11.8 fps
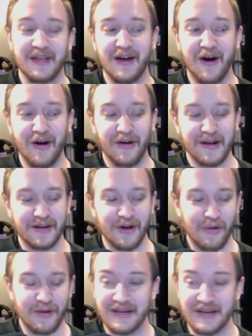they are like
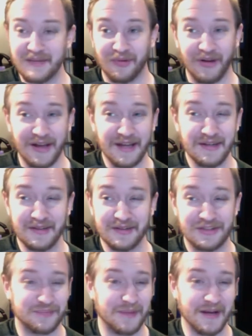already planning the
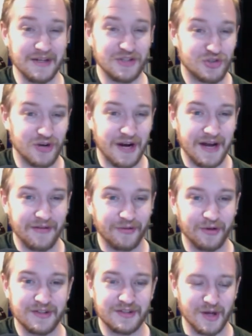space travel
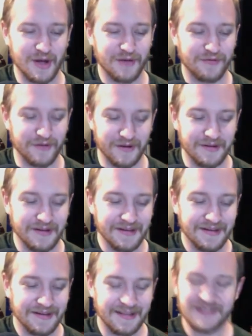and stuff, and
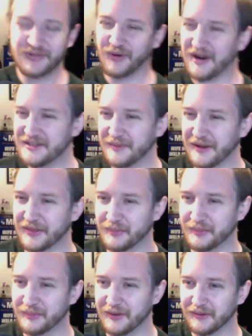that's crazy about the
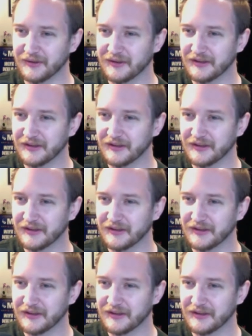pill.